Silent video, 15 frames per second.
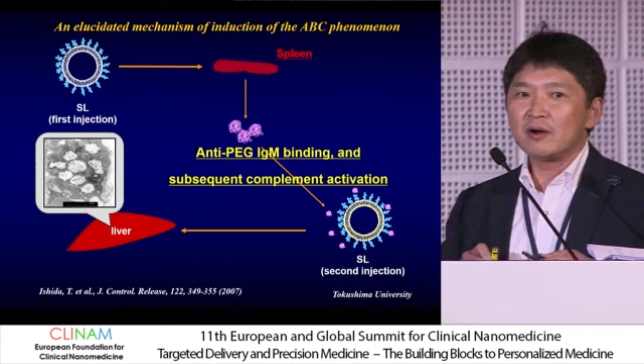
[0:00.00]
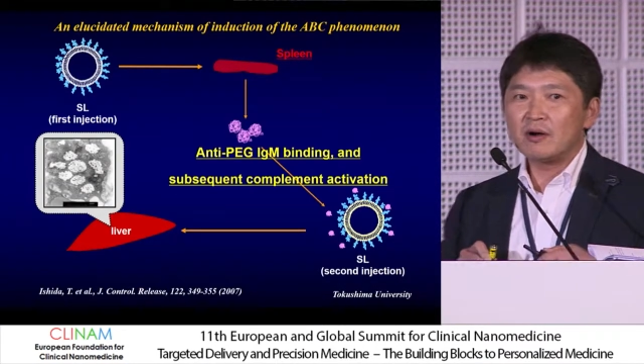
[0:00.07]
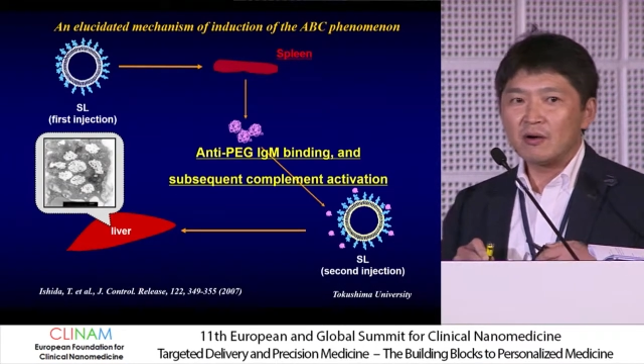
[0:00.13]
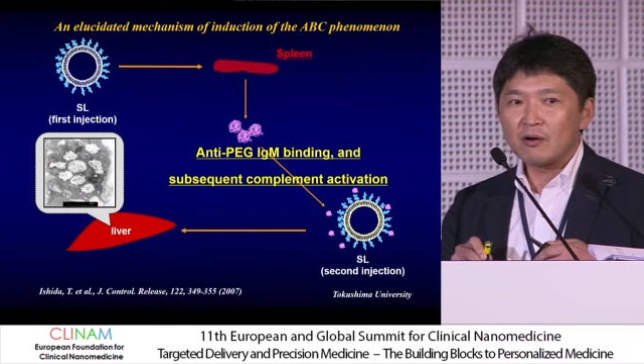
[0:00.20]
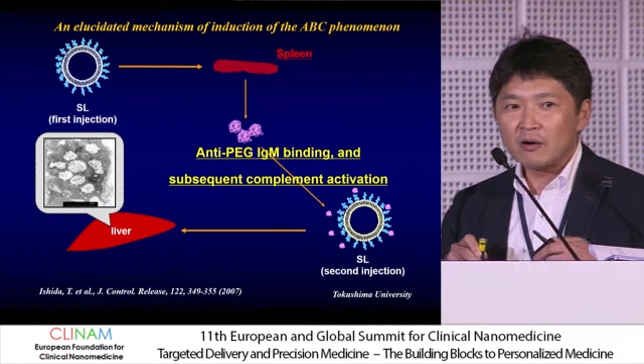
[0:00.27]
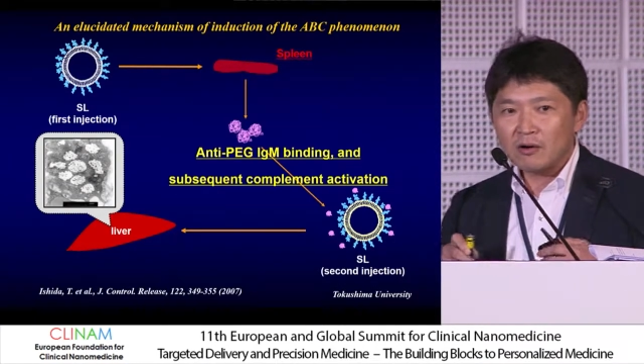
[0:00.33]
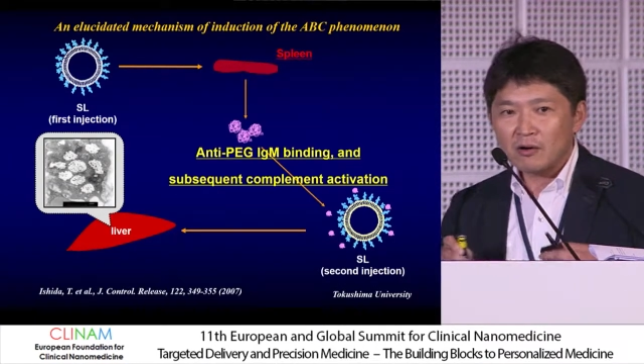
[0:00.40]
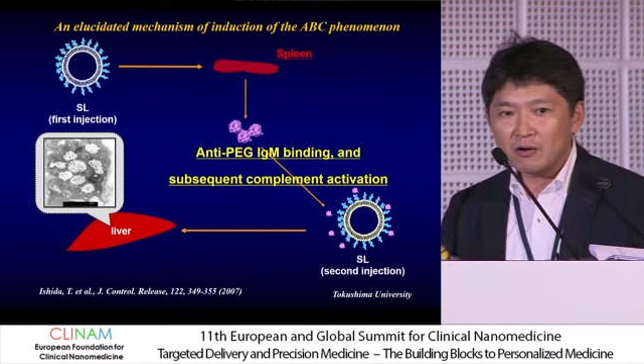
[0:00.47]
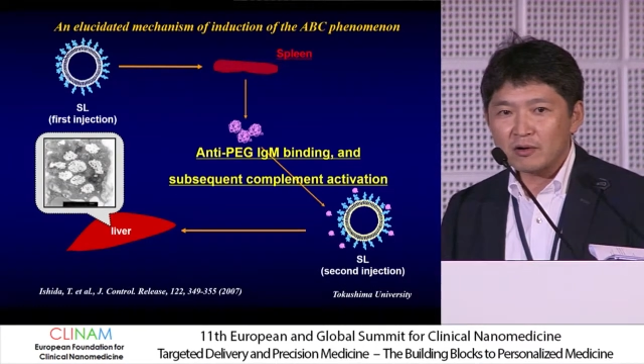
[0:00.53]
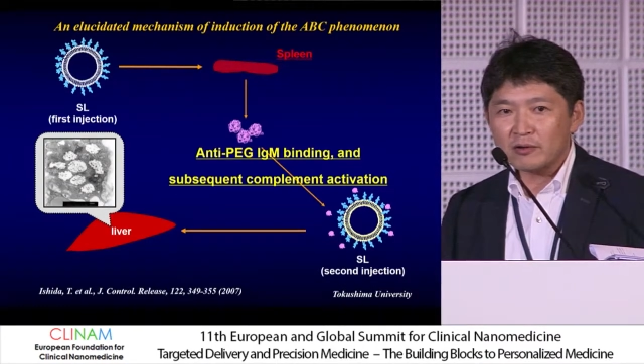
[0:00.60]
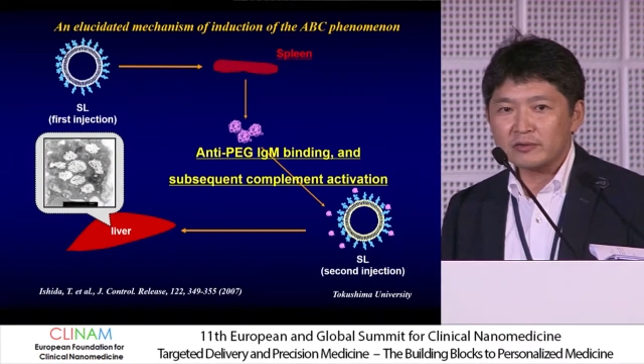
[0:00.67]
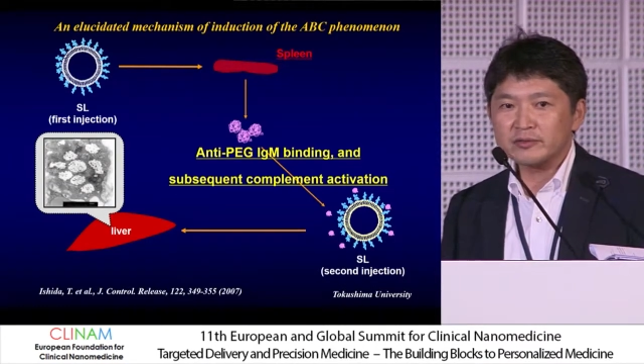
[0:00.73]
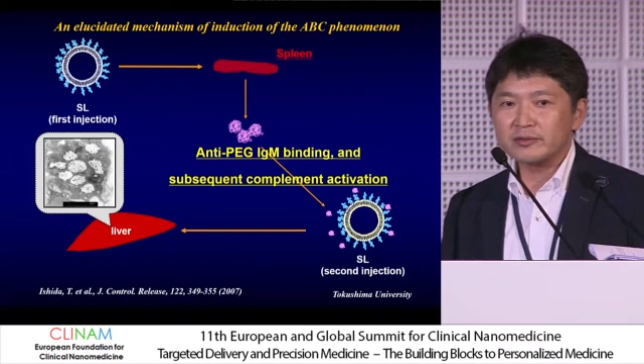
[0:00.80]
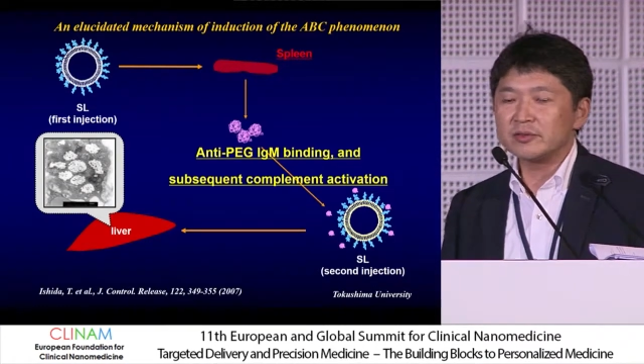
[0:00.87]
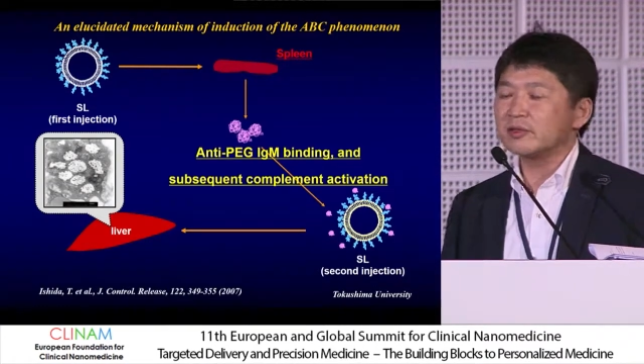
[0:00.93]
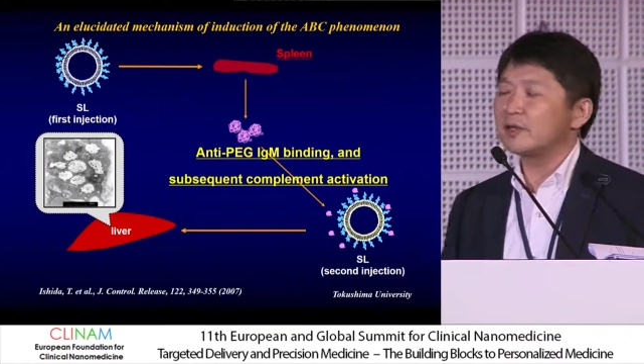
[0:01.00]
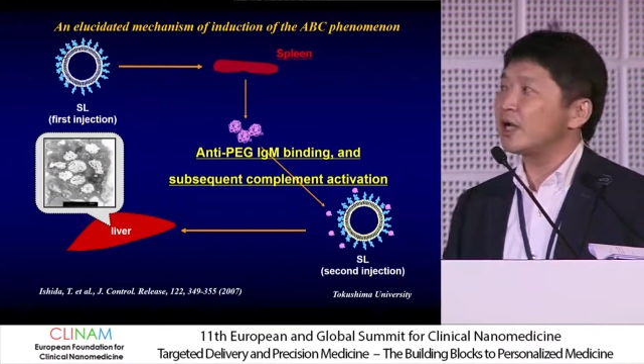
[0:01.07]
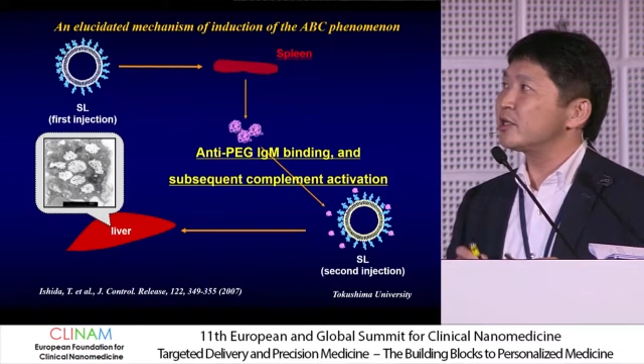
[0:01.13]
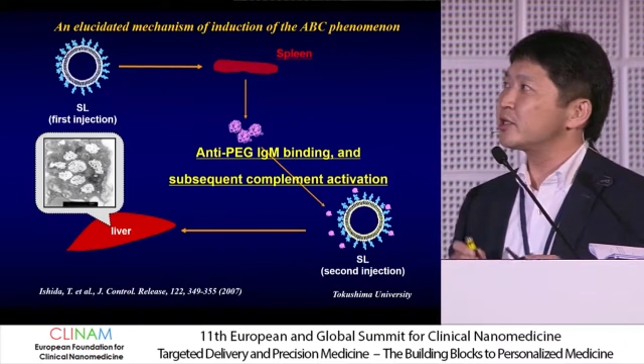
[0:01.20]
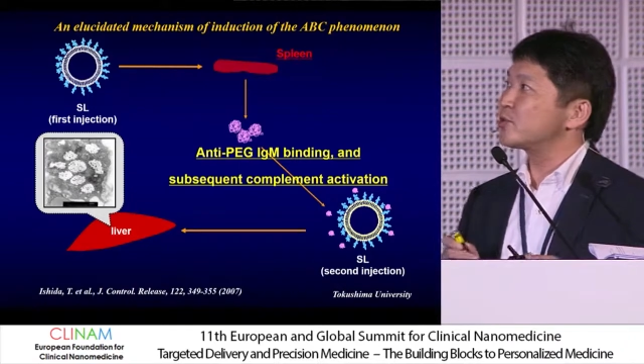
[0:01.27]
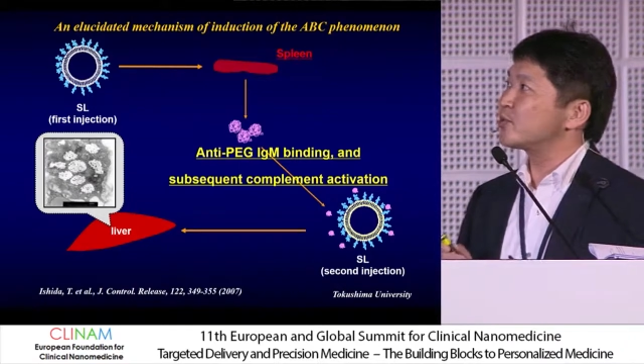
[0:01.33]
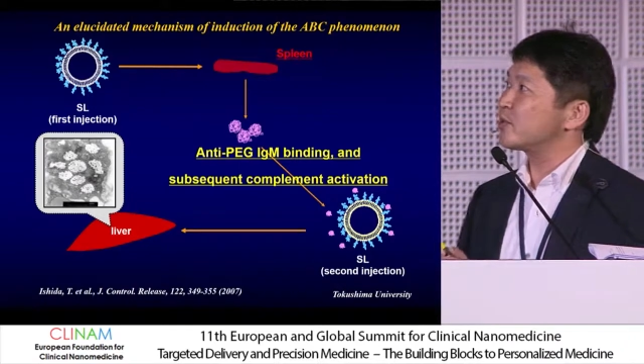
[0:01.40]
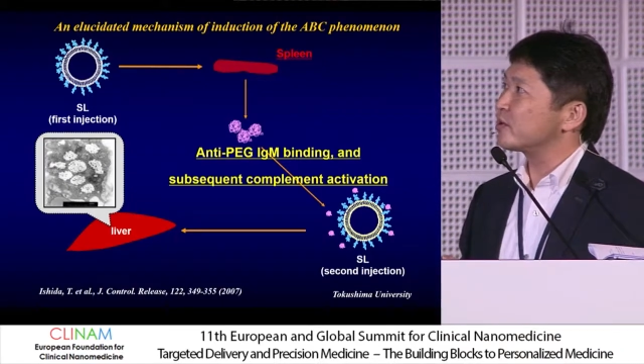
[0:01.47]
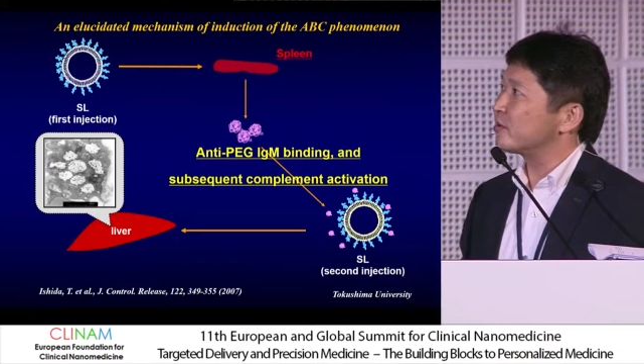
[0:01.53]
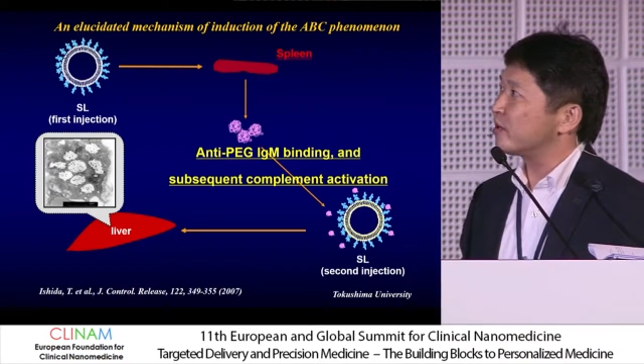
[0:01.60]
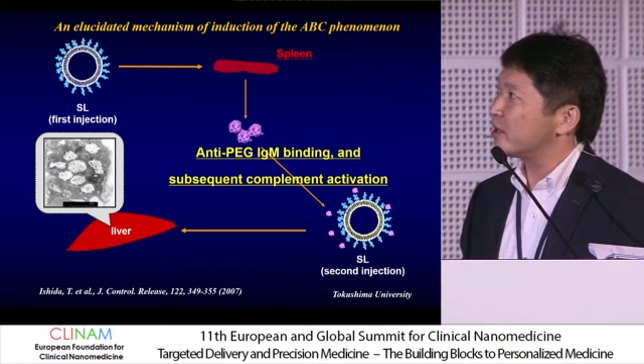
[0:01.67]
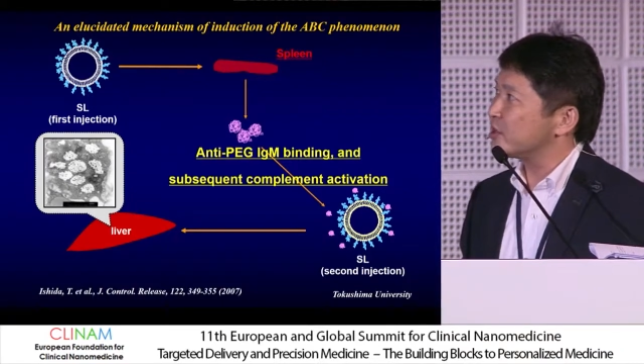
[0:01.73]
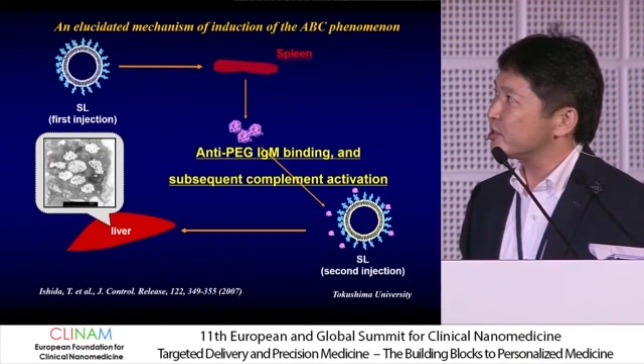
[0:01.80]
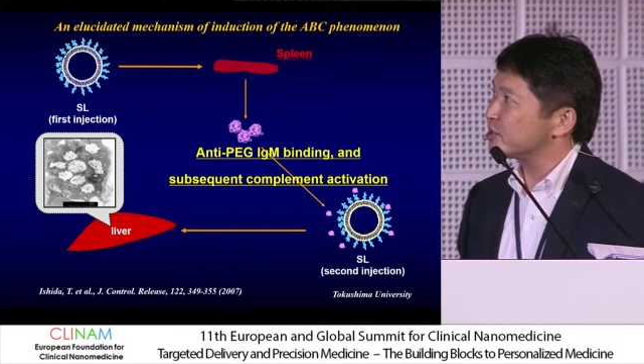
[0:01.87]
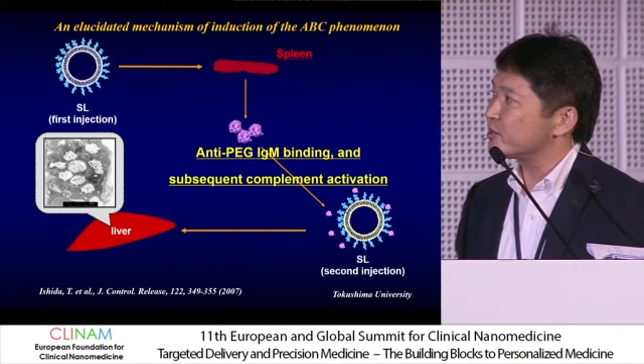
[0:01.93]
all anti-PEG
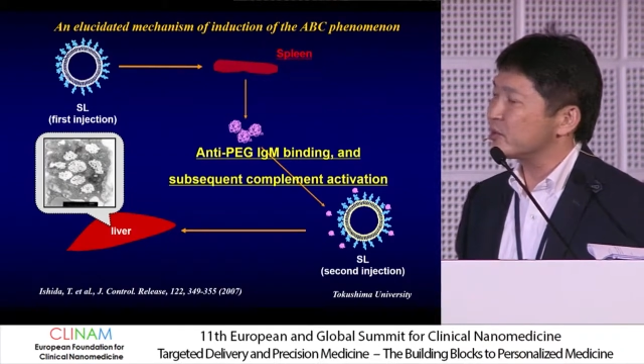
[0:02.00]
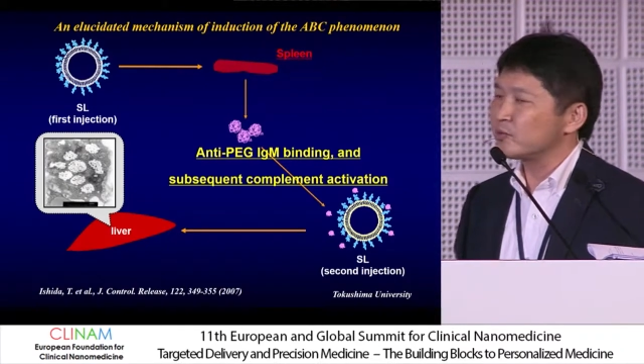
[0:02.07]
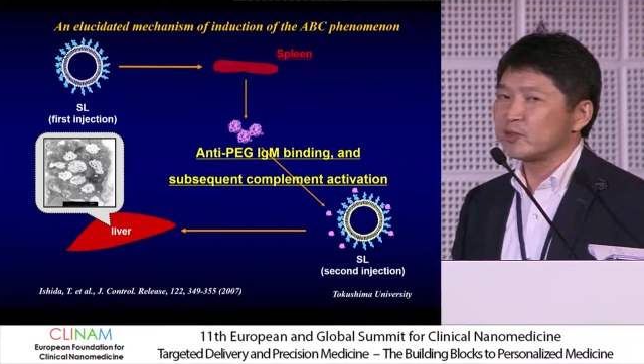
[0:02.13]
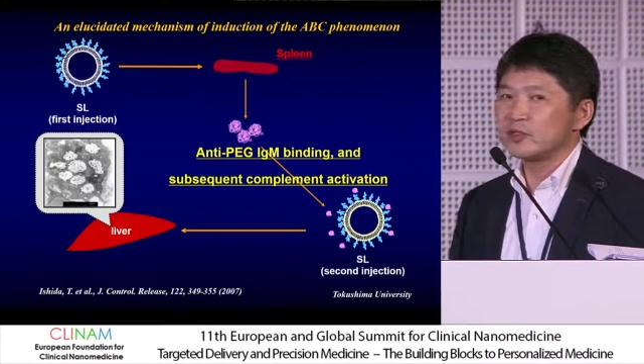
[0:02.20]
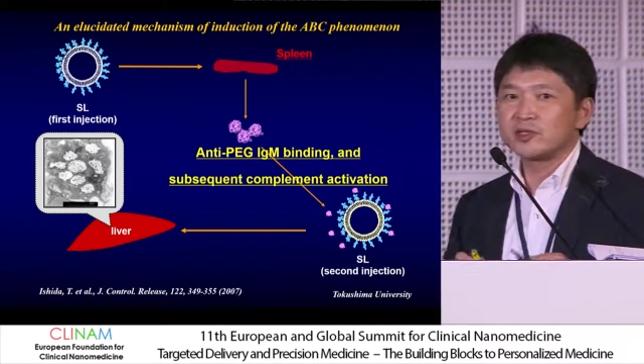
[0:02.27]
IgM we